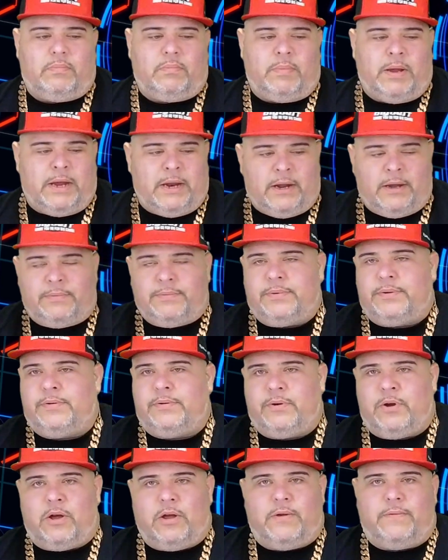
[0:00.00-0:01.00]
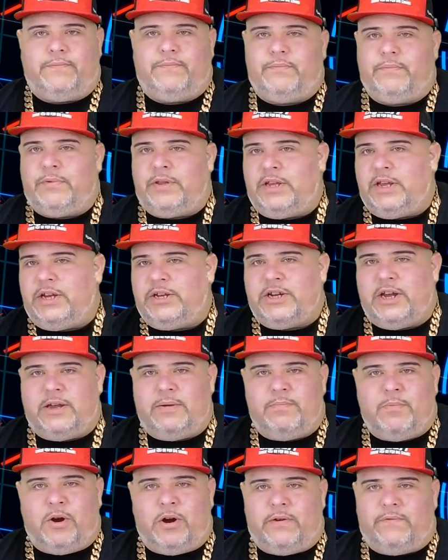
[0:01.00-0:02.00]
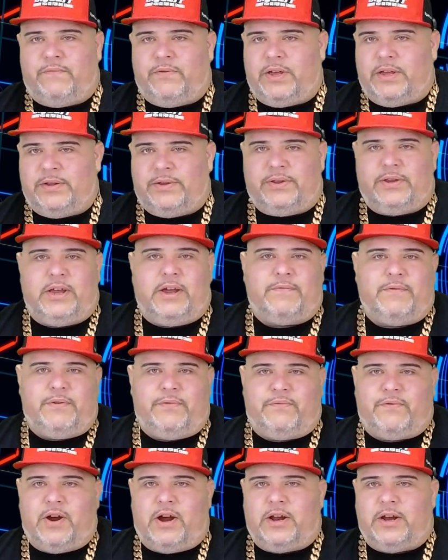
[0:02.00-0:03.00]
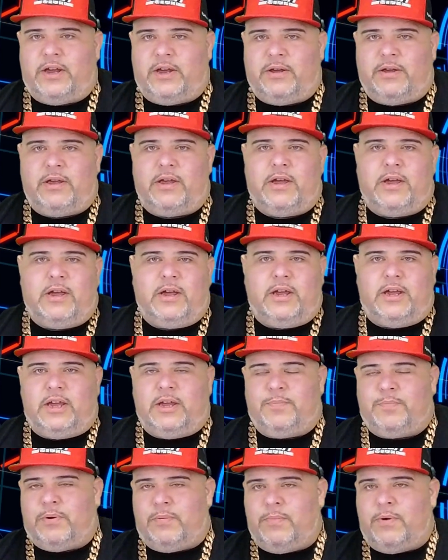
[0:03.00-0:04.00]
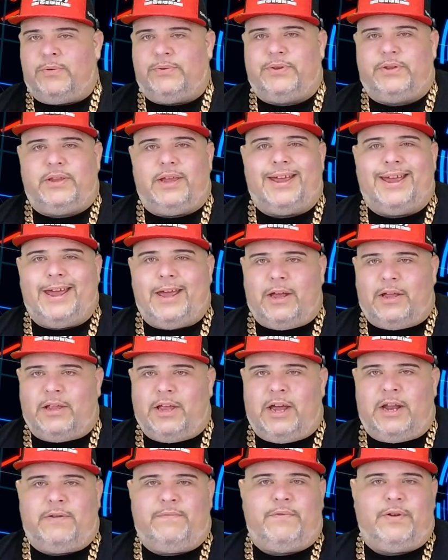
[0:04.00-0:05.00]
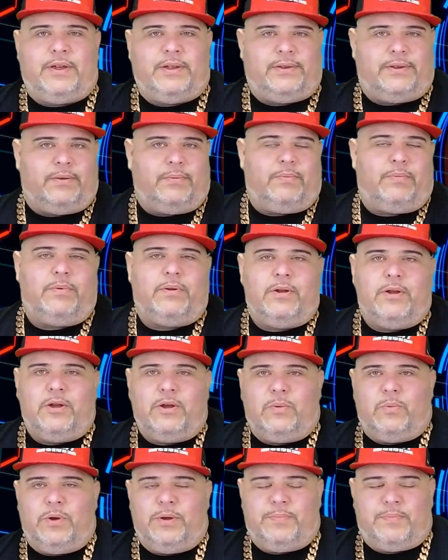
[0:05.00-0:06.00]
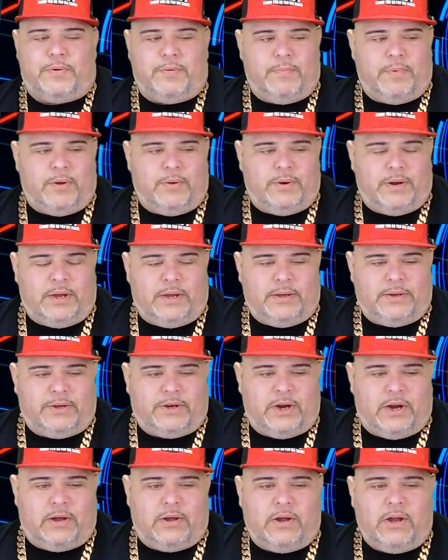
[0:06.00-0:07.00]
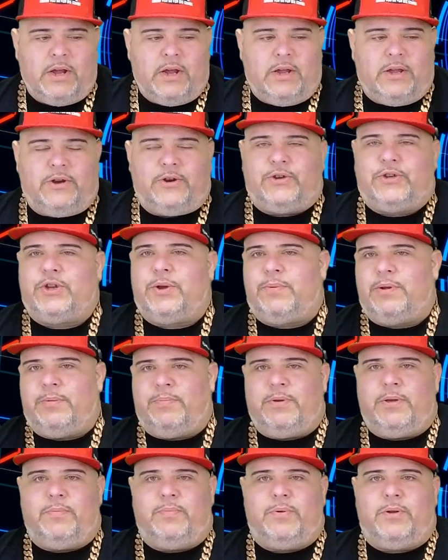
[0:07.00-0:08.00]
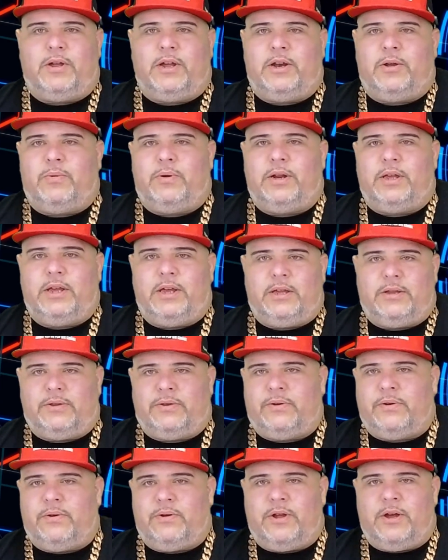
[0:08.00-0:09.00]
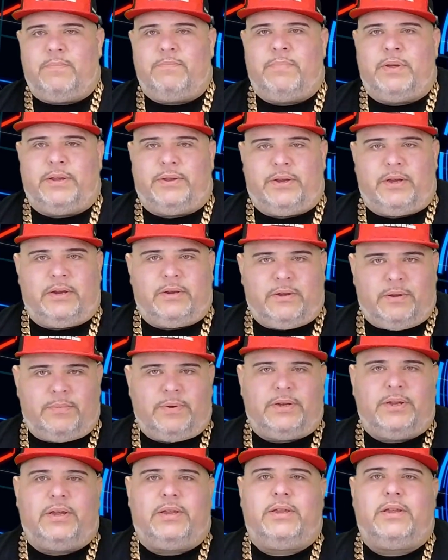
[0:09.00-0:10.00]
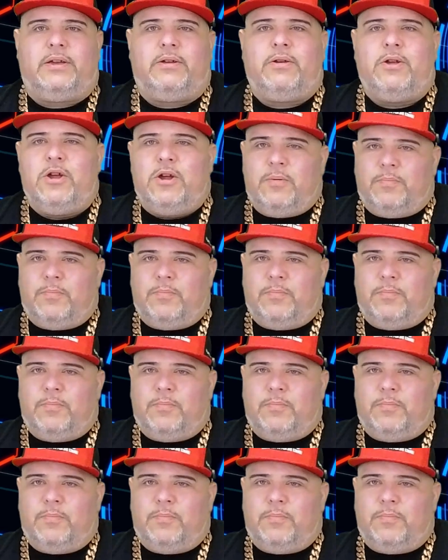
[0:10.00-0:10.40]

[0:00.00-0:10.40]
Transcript: I call DJ Mark V. You see every Friday, he promotes the hell out of us, and we promote his channel. There's so many people I don't want to get screwed up missing, so I'm just gonna tell.